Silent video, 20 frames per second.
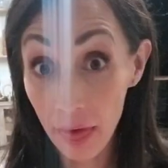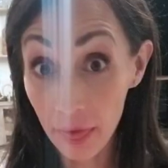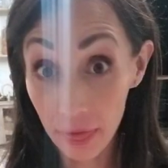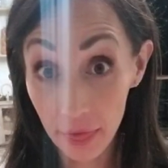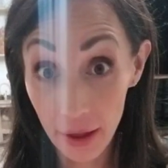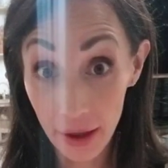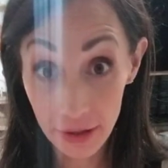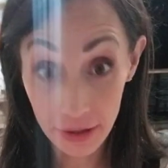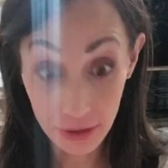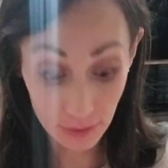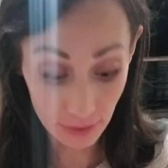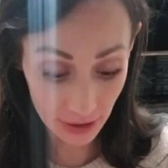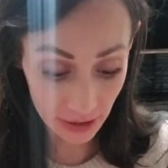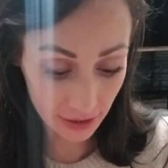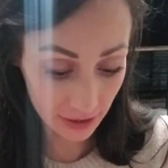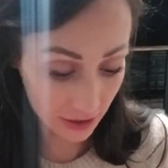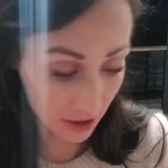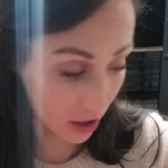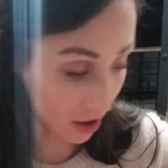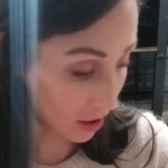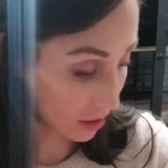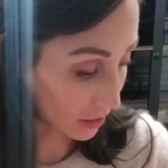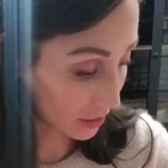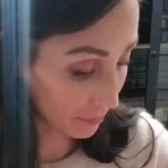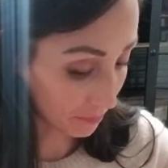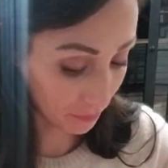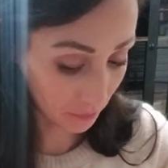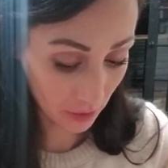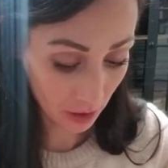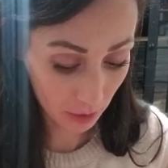that's what it's called.
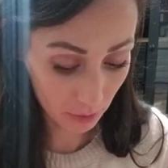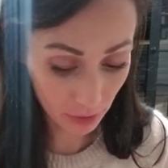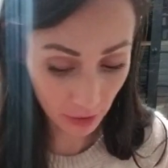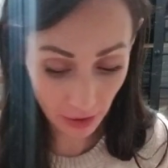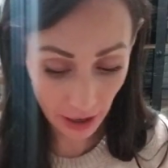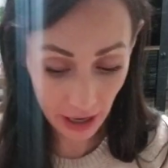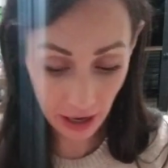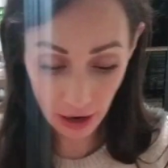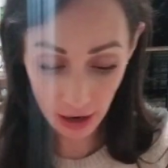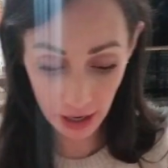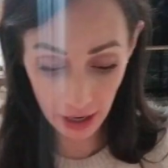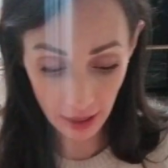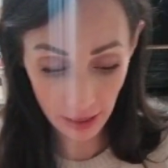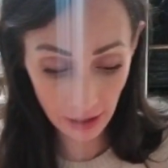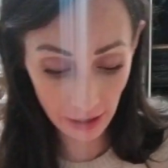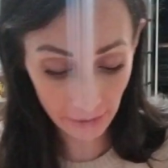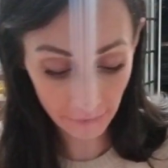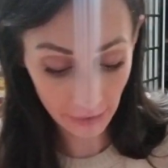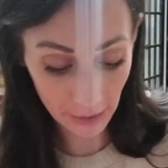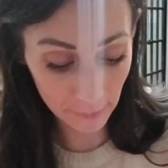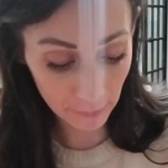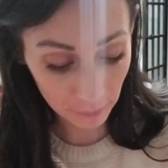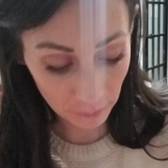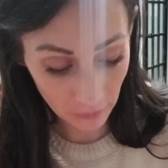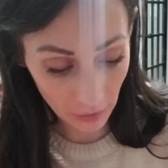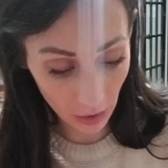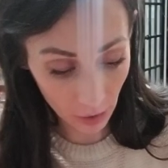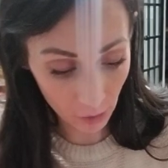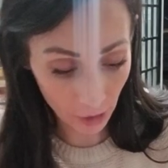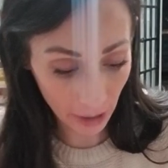But right now I can't think of it.
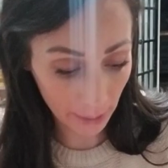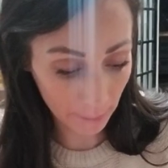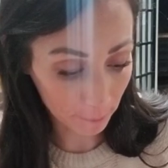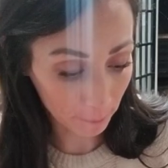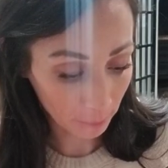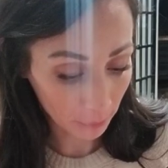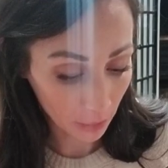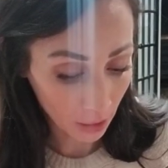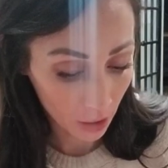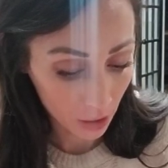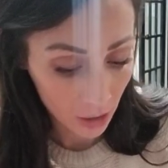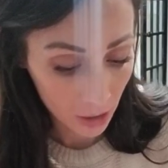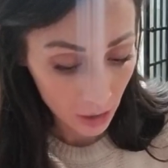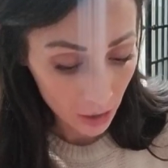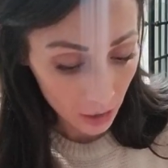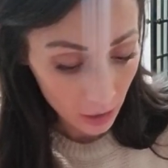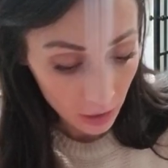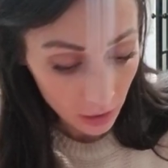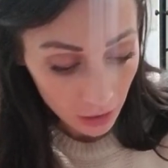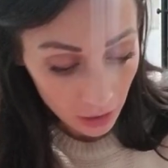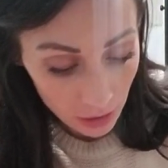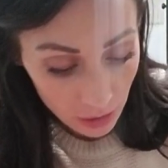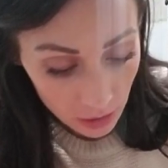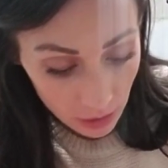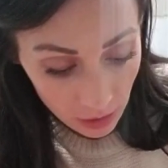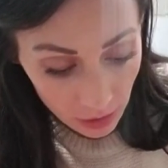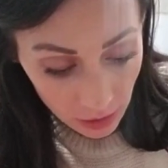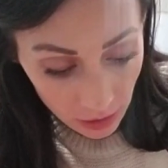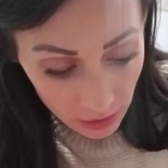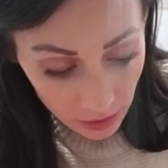Okay.
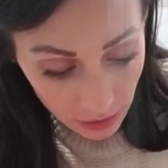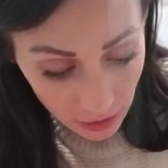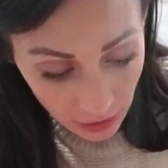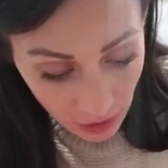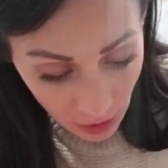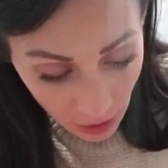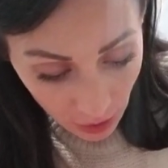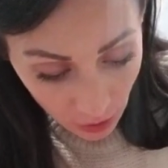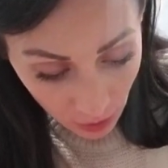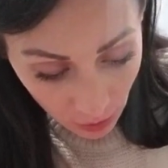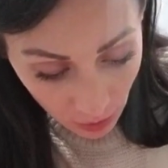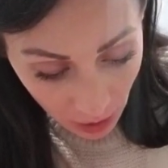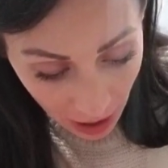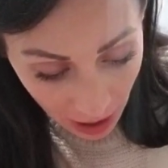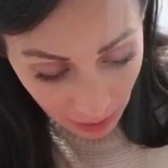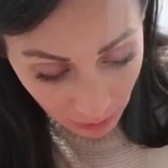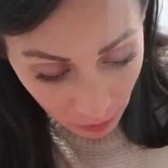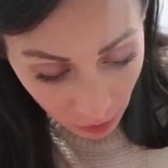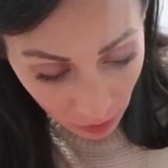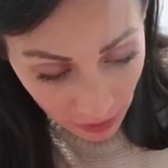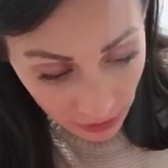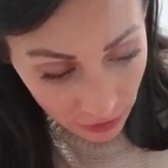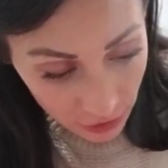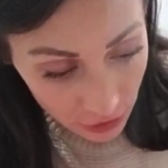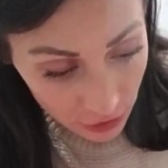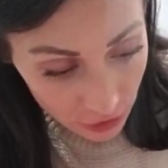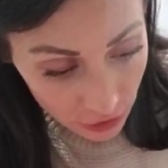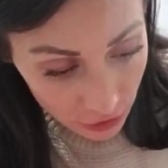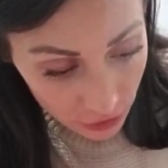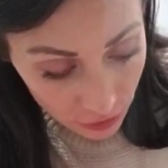So I'm going to
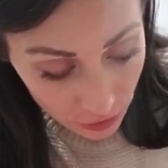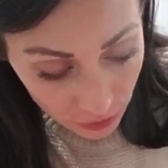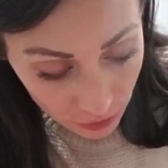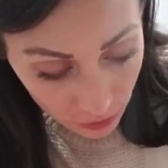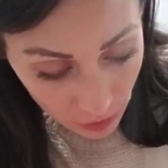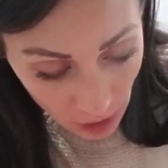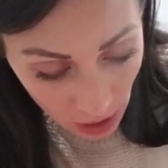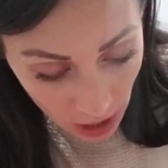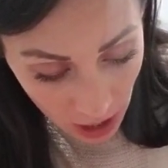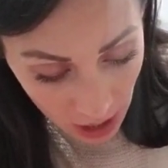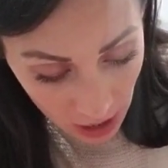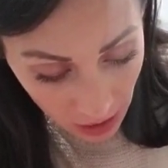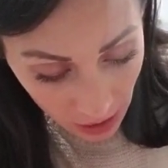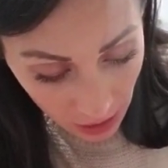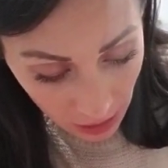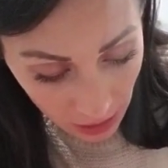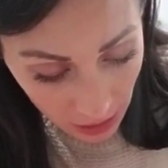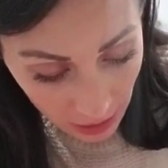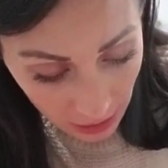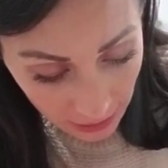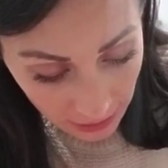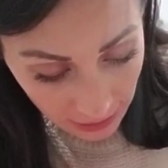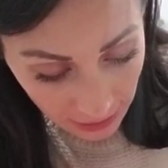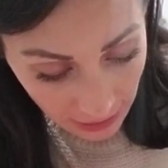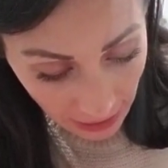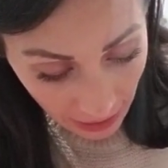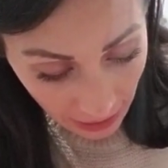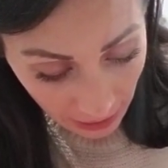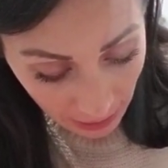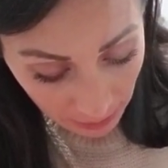do the
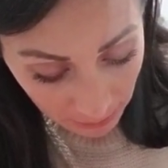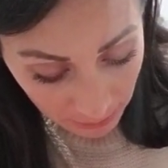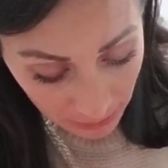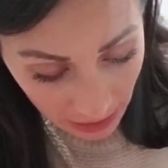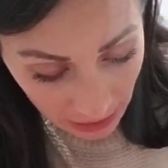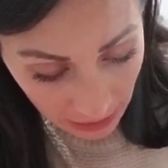same